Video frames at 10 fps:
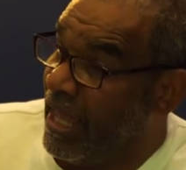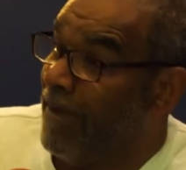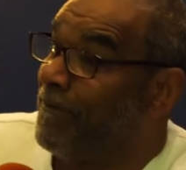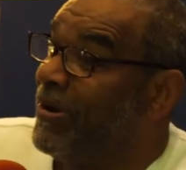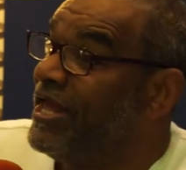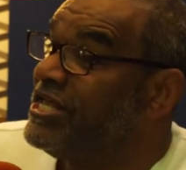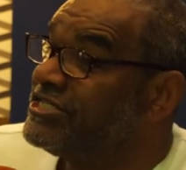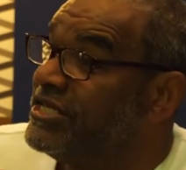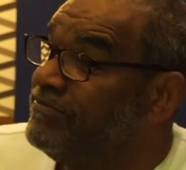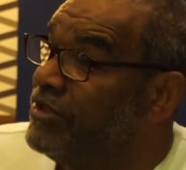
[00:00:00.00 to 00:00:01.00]
It
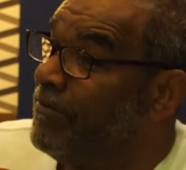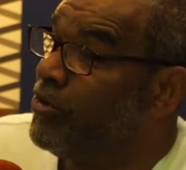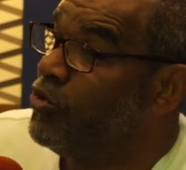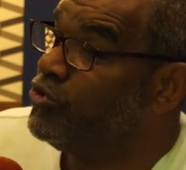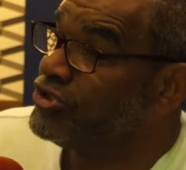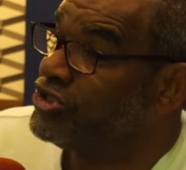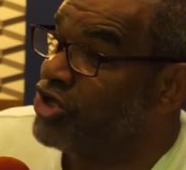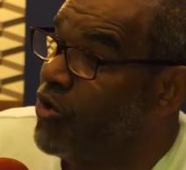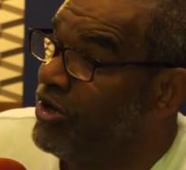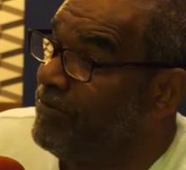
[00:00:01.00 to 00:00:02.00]
pleased him to bruise
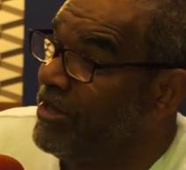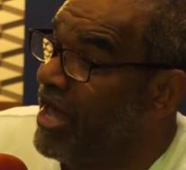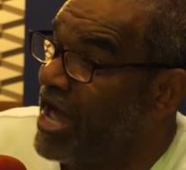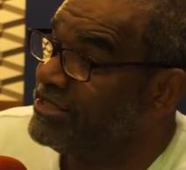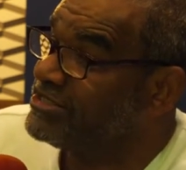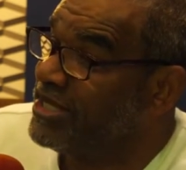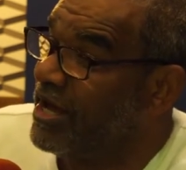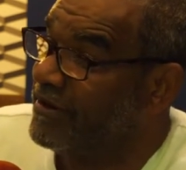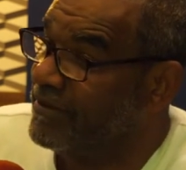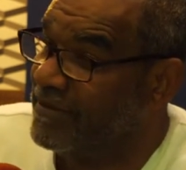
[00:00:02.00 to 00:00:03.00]
his only begotten
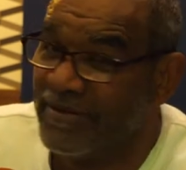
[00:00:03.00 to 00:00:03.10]
son.